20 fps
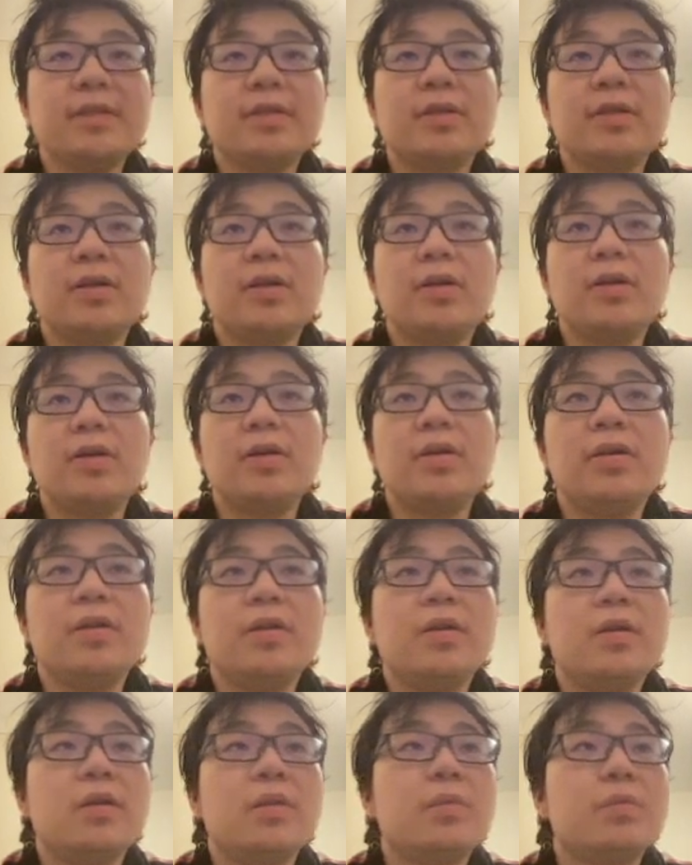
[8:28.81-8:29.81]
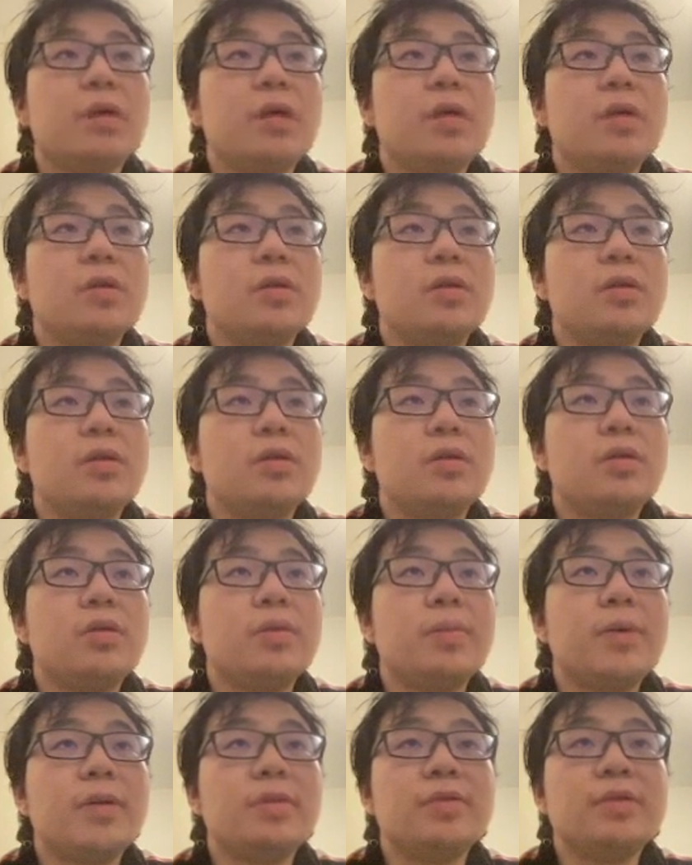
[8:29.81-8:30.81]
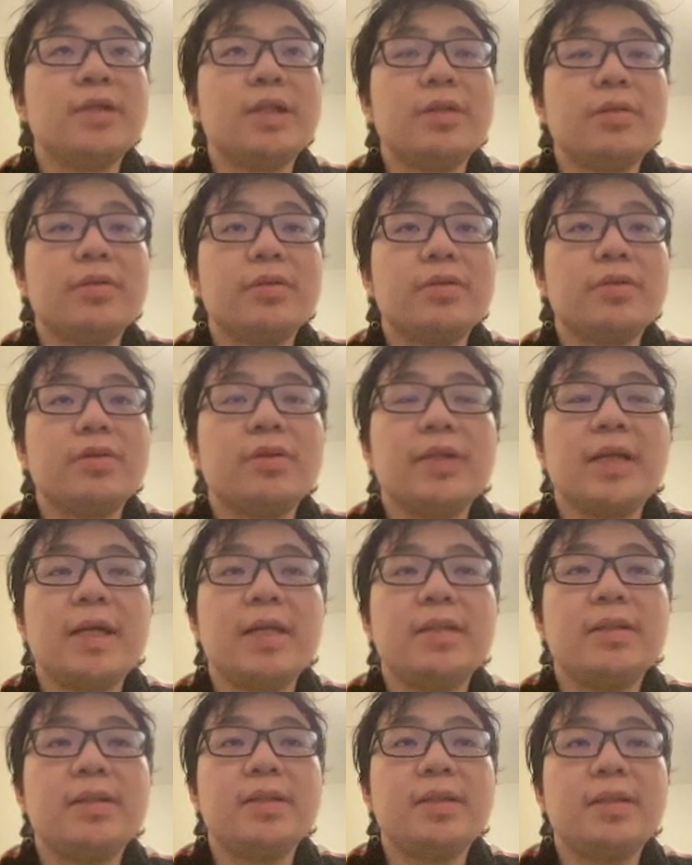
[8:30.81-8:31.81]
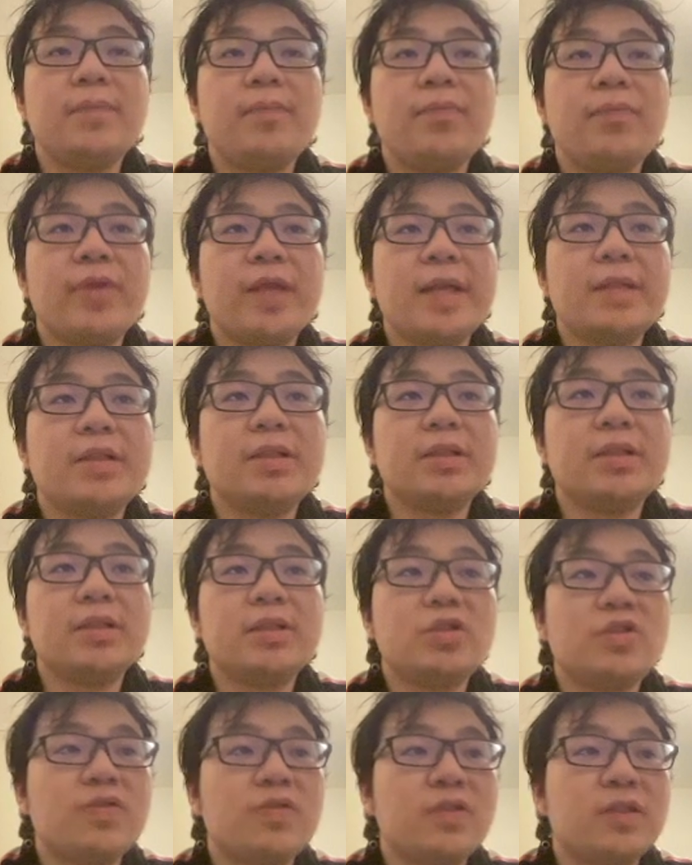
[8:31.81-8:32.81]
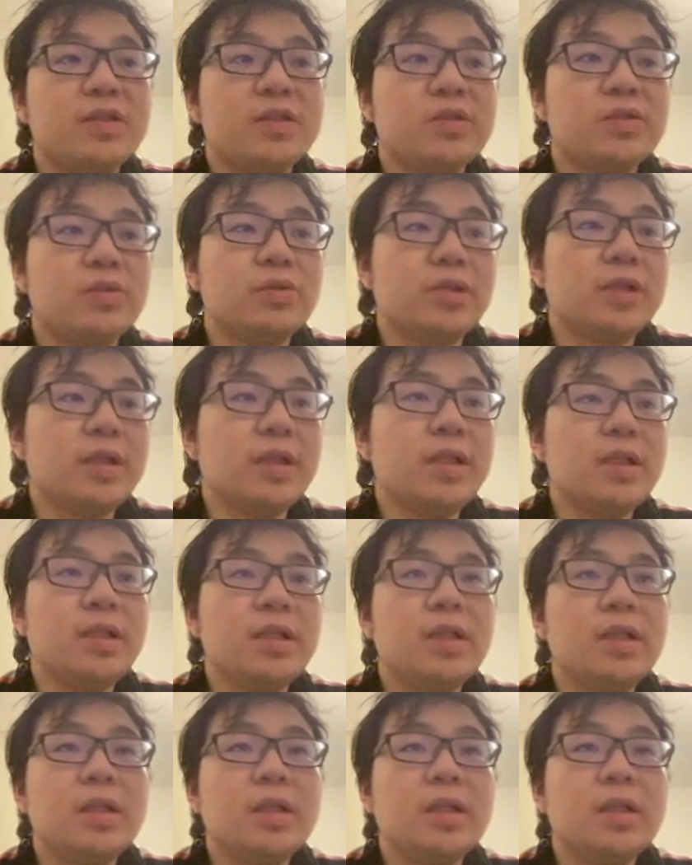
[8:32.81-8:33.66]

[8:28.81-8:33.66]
So model repository general, good, and let's just search for store.